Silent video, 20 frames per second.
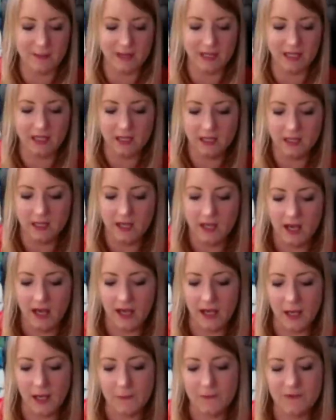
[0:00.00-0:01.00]
me.
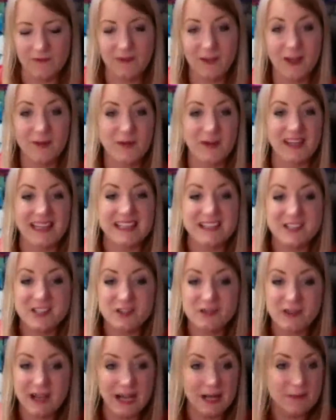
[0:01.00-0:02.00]
Follow me on
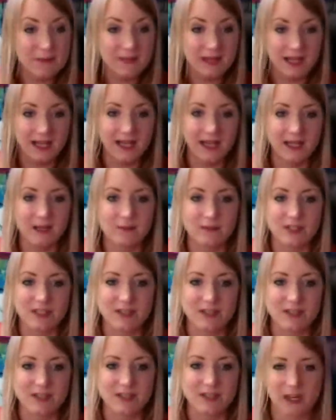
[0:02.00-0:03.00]
Instagram at Helen
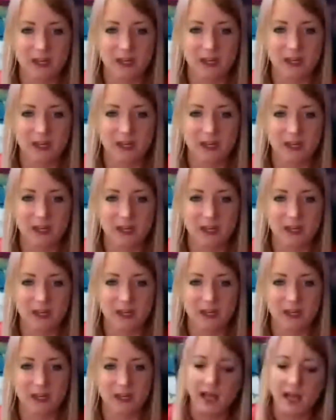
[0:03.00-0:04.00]
Pritchard Online.
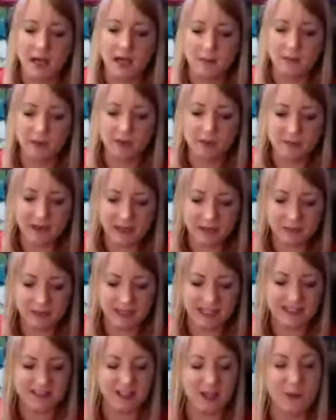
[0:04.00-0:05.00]
But the main
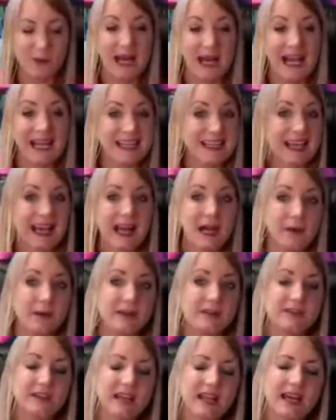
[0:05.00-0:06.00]
place to go and hang
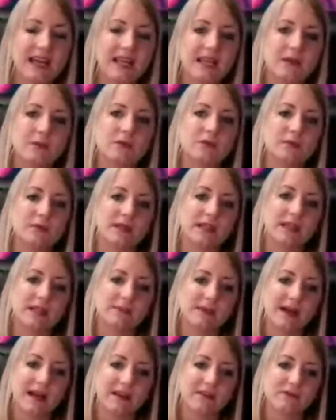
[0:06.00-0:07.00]
out, if you like, would be
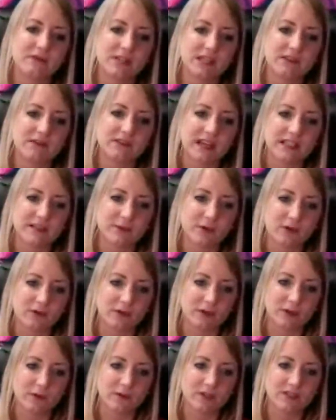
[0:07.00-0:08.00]
my free Facebook
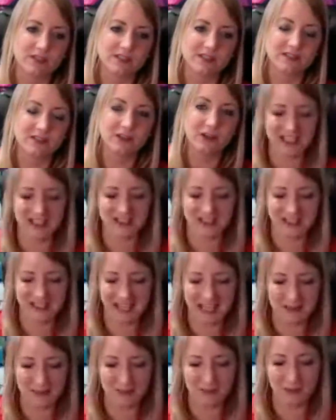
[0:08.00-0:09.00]
group. We had to change the
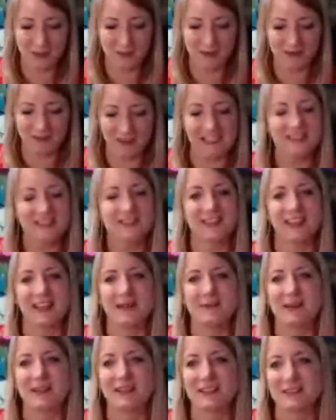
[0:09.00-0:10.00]
name and put my face on
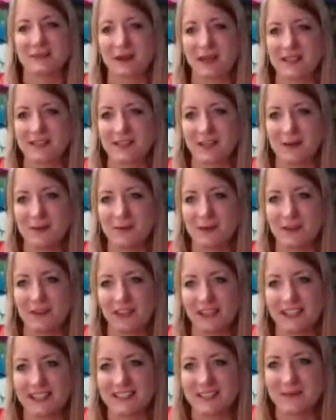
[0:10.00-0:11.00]
it because we had so many other
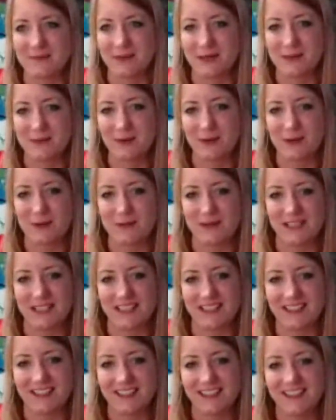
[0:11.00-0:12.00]
LinkedIn people coming
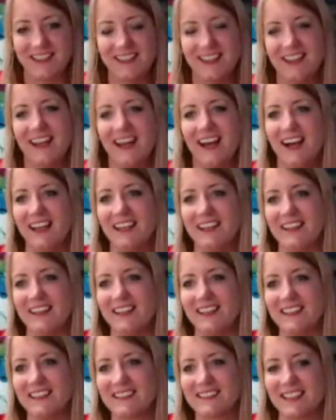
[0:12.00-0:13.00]
in
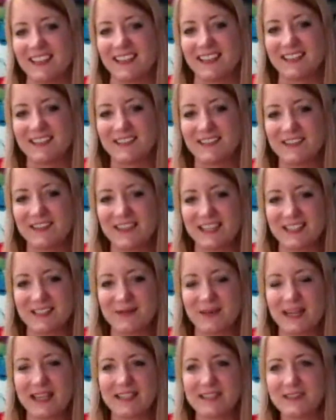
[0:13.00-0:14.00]
and saying, do this
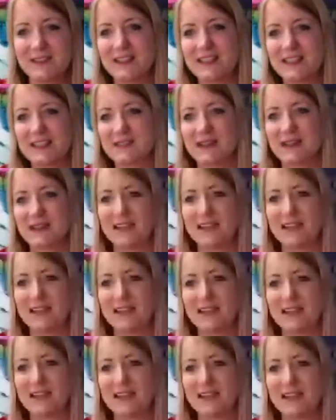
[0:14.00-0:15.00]
way, do
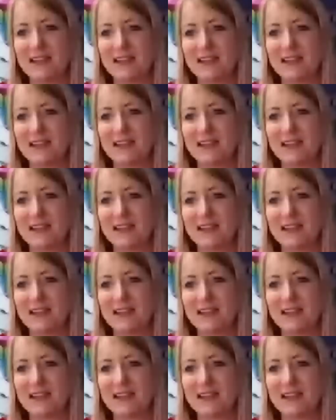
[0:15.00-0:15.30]
that way. And it'd be